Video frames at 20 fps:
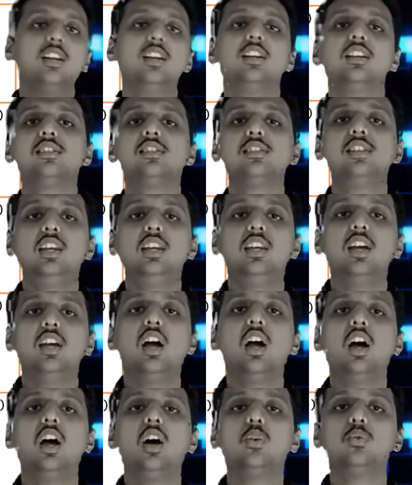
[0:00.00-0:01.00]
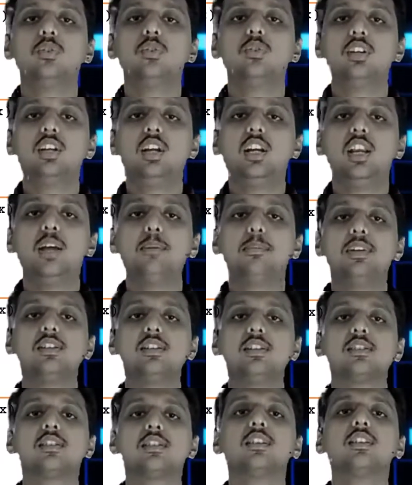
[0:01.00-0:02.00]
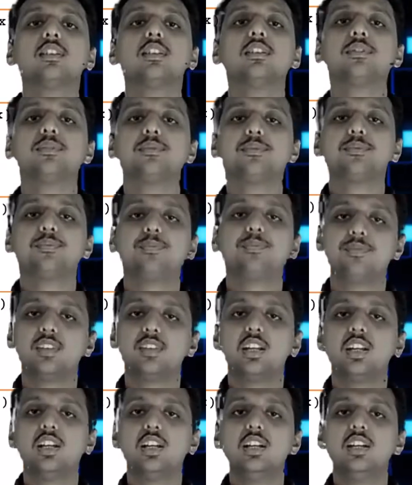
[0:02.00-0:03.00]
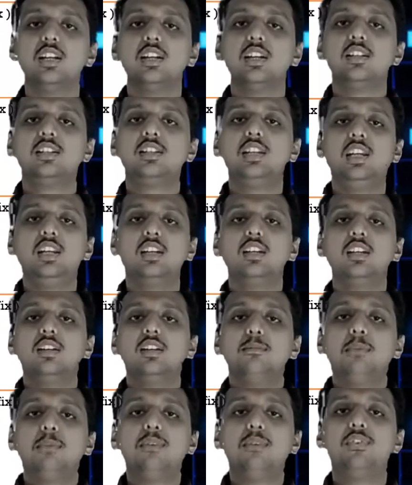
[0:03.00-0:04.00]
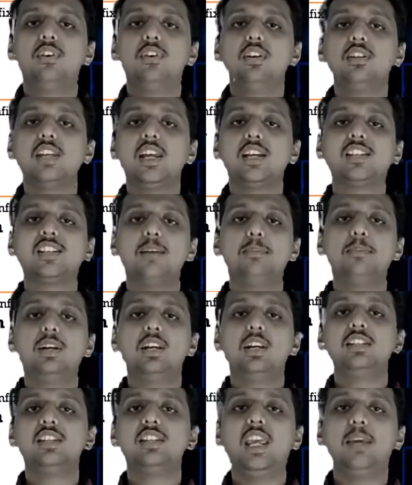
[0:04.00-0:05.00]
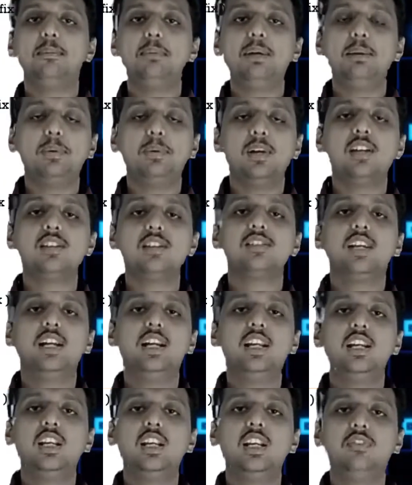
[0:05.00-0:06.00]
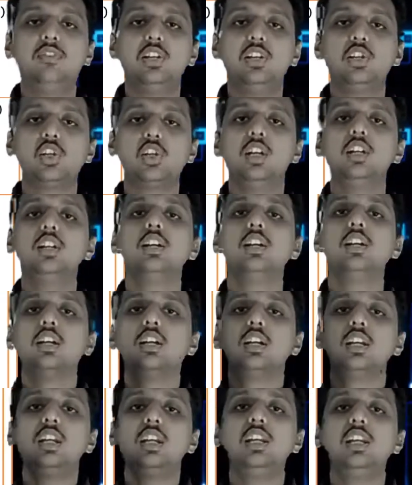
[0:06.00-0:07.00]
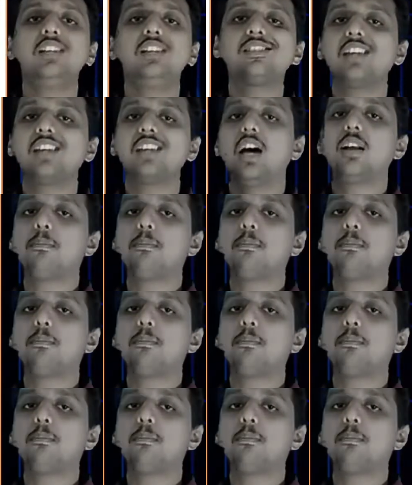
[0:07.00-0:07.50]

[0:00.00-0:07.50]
see how it happens. See, my first example is AB plus CD division E star